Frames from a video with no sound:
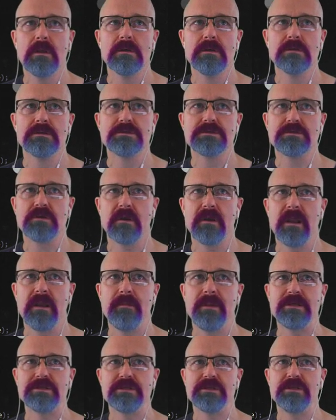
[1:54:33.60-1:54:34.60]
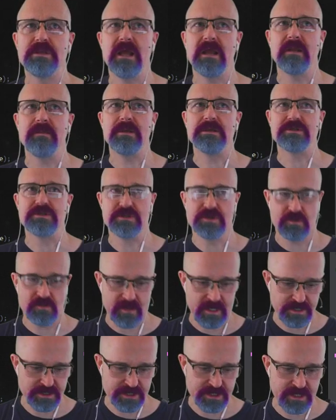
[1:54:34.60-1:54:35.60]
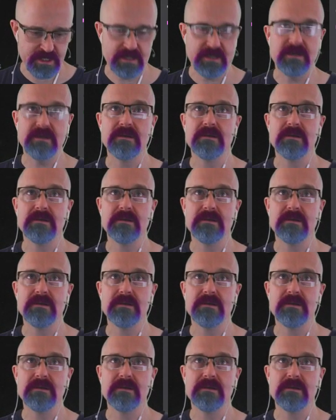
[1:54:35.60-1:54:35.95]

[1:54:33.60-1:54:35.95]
Start animation, animation duration.